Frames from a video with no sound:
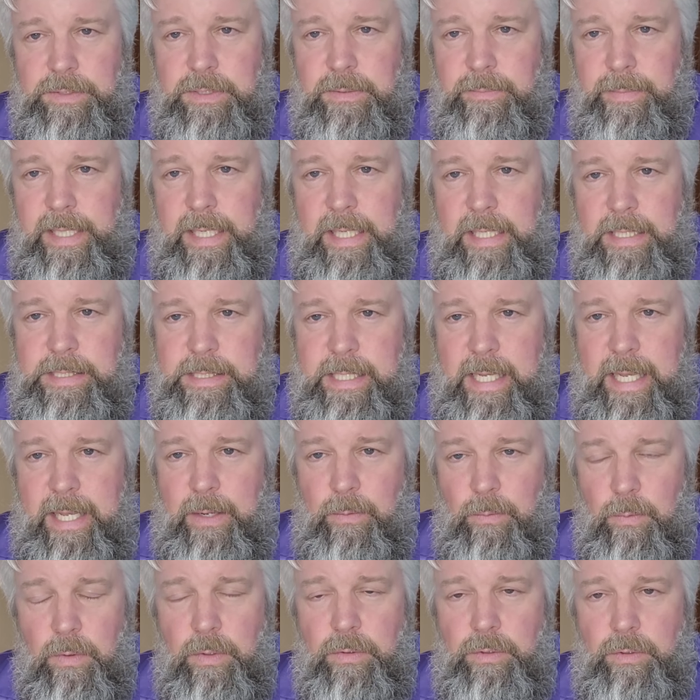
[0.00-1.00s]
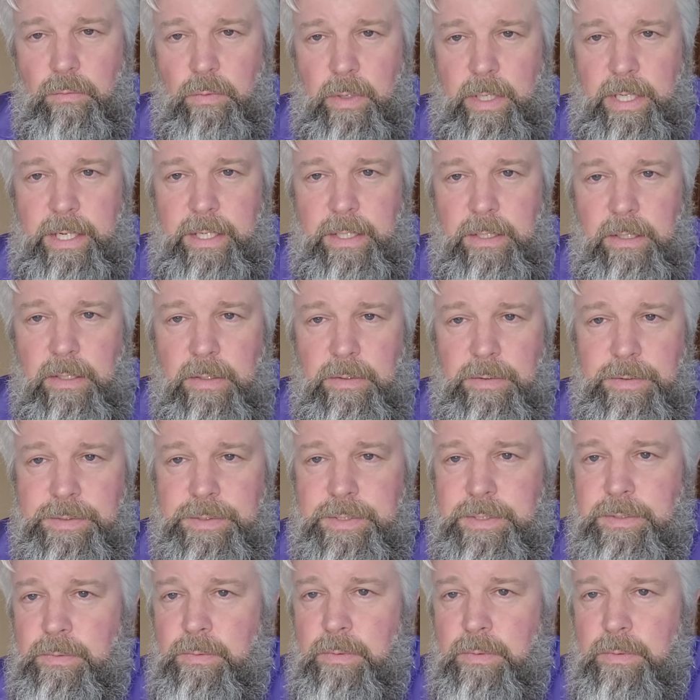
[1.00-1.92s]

to me and say, hey, we're ready to close.